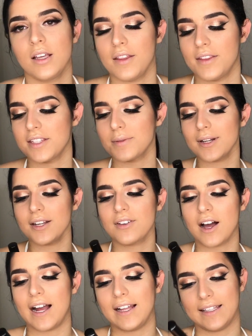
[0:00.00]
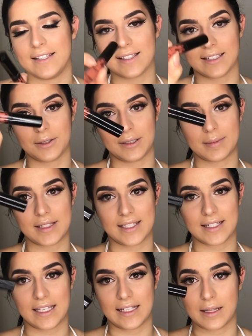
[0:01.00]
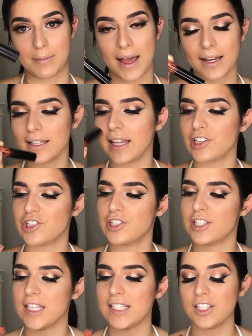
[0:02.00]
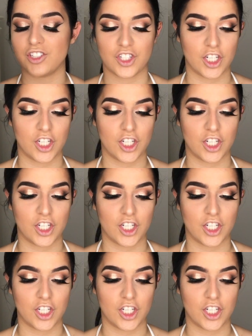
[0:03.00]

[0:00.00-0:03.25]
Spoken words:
this is one of Kylie's liquid lipsticks in the matte collection. So this is